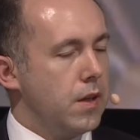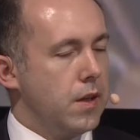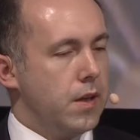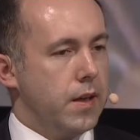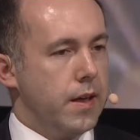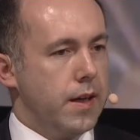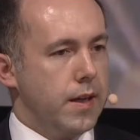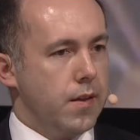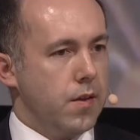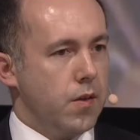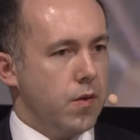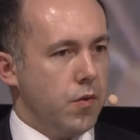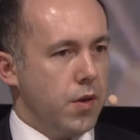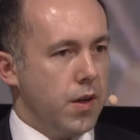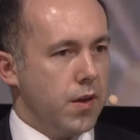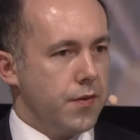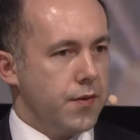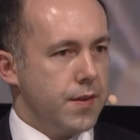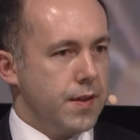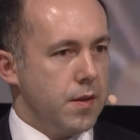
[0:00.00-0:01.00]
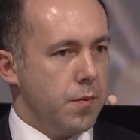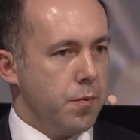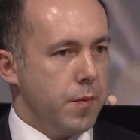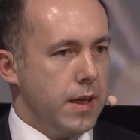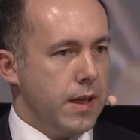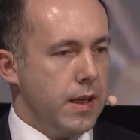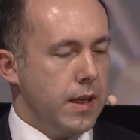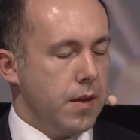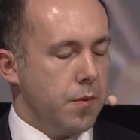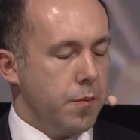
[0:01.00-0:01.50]
and we have seen
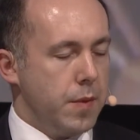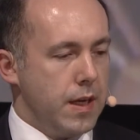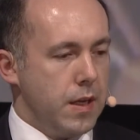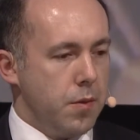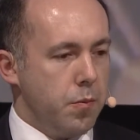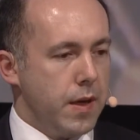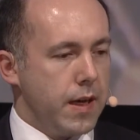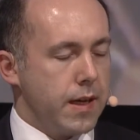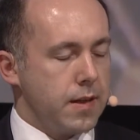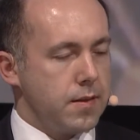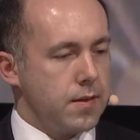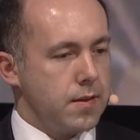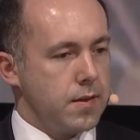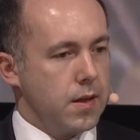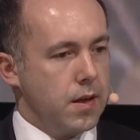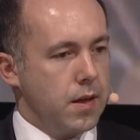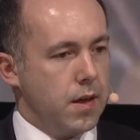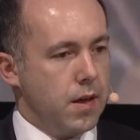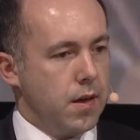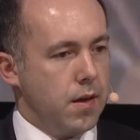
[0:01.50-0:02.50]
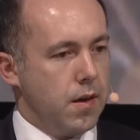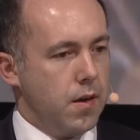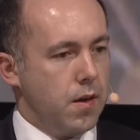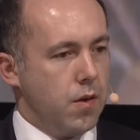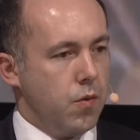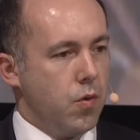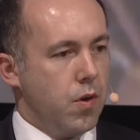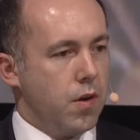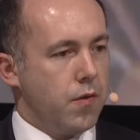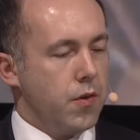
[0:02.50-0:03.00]
many banks
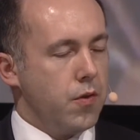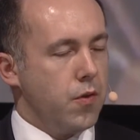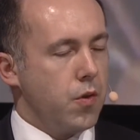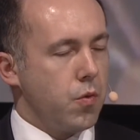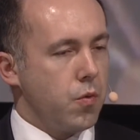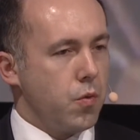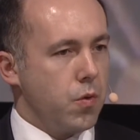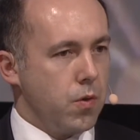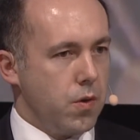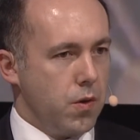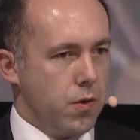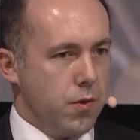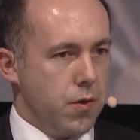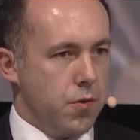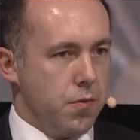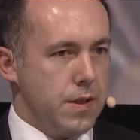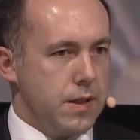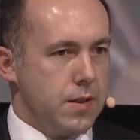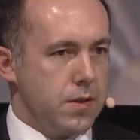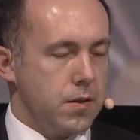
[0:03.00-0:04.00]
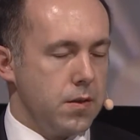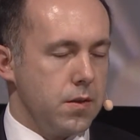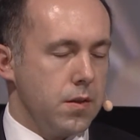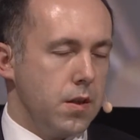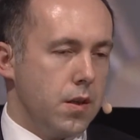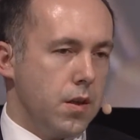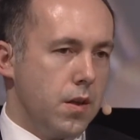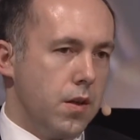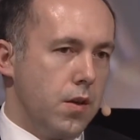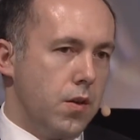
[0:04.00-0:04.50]
who have underwritten
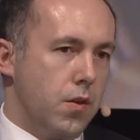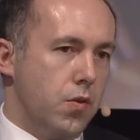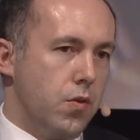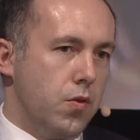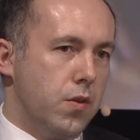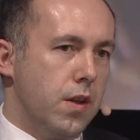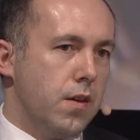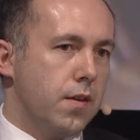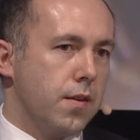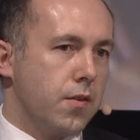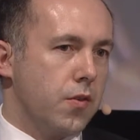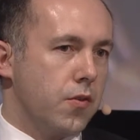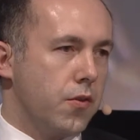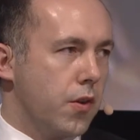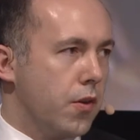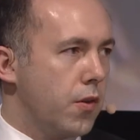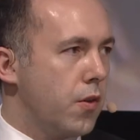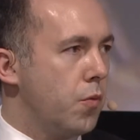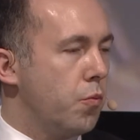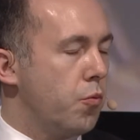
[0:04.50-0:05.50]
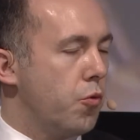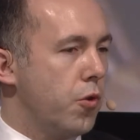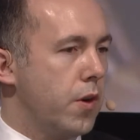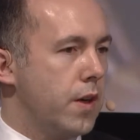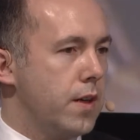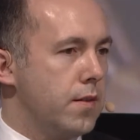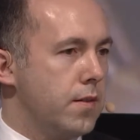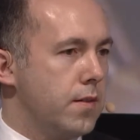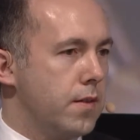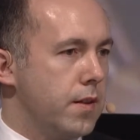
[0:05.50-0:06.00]
deals at a certain
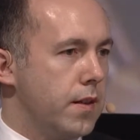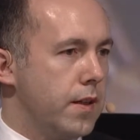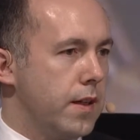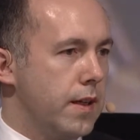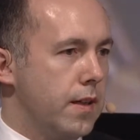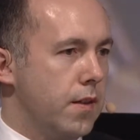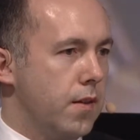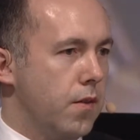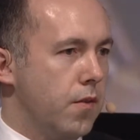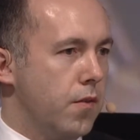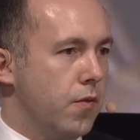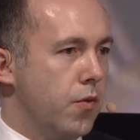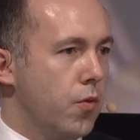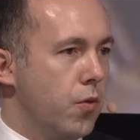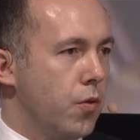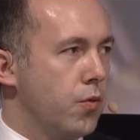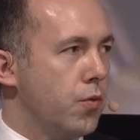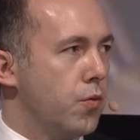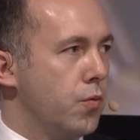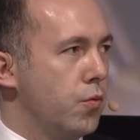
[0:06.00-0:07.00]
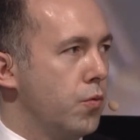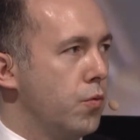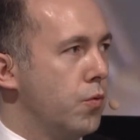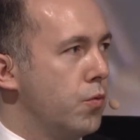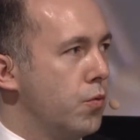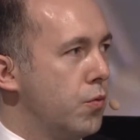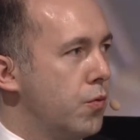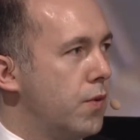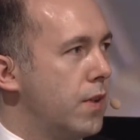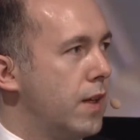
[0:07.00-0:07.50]
price and forced
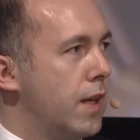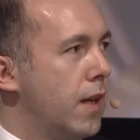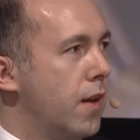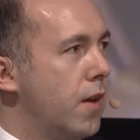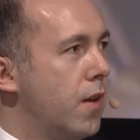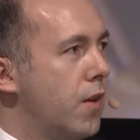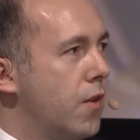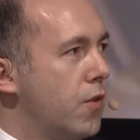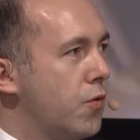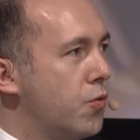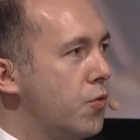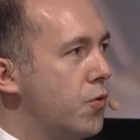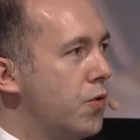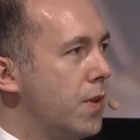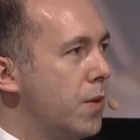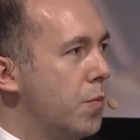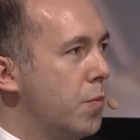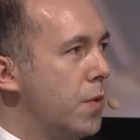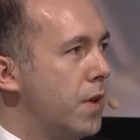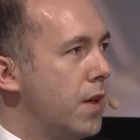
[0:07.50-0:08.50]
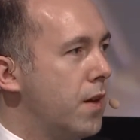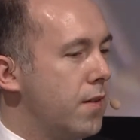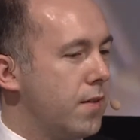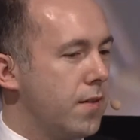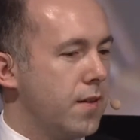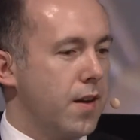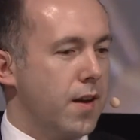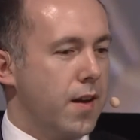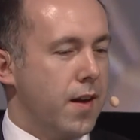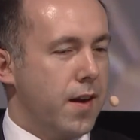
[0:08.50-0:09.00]
to sell through
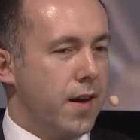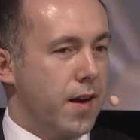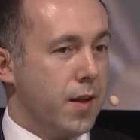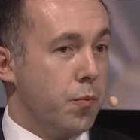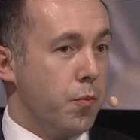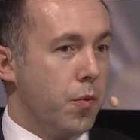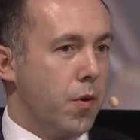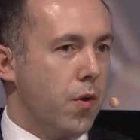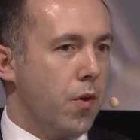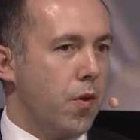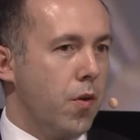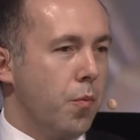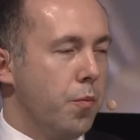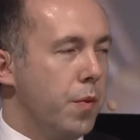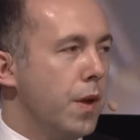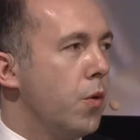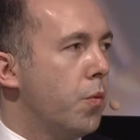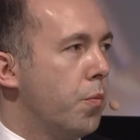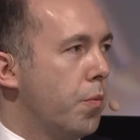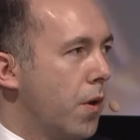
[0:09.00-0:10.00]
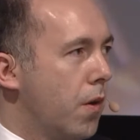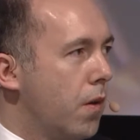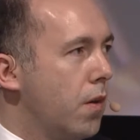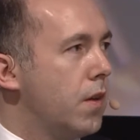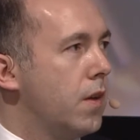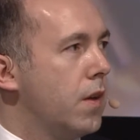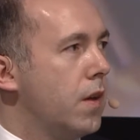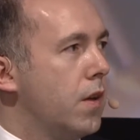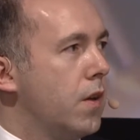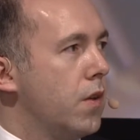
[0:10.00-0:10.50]
CMBS at par or below par.
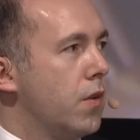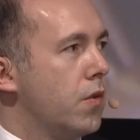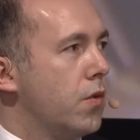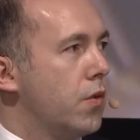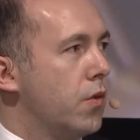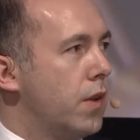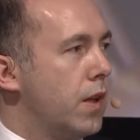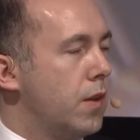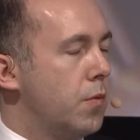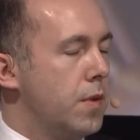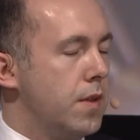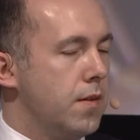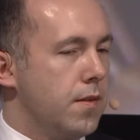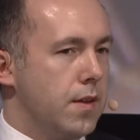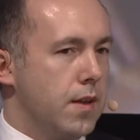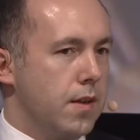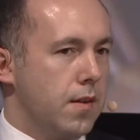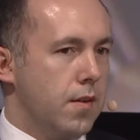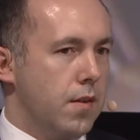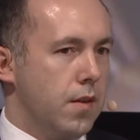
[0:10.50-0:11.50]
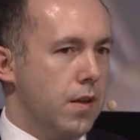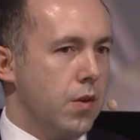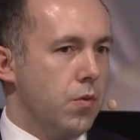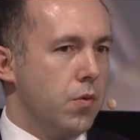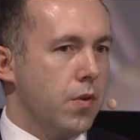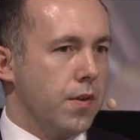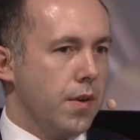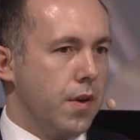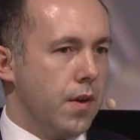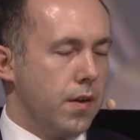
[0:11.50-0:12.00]
So that means that
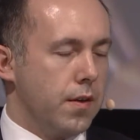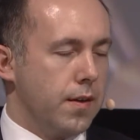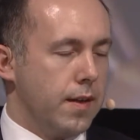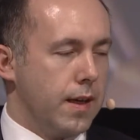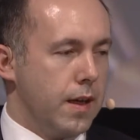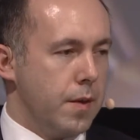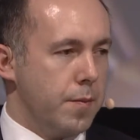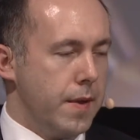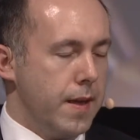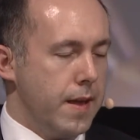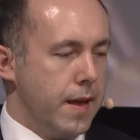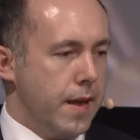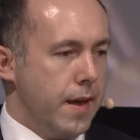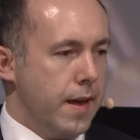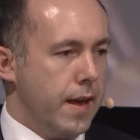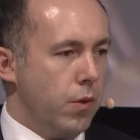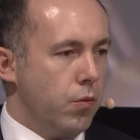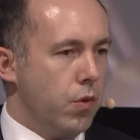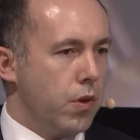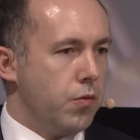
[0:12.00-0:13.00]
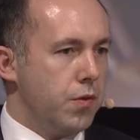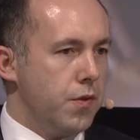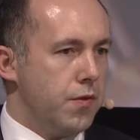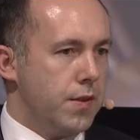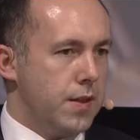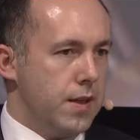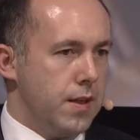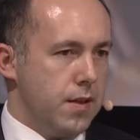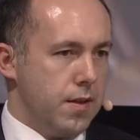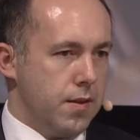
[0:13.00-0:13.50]
it was our time, and what we've
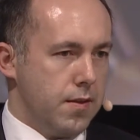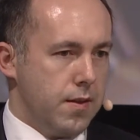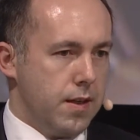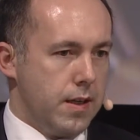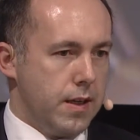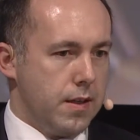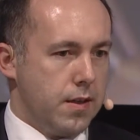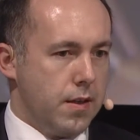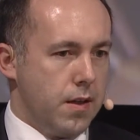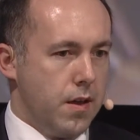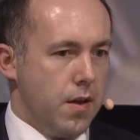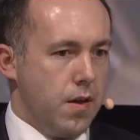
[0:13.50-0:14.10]
seen is that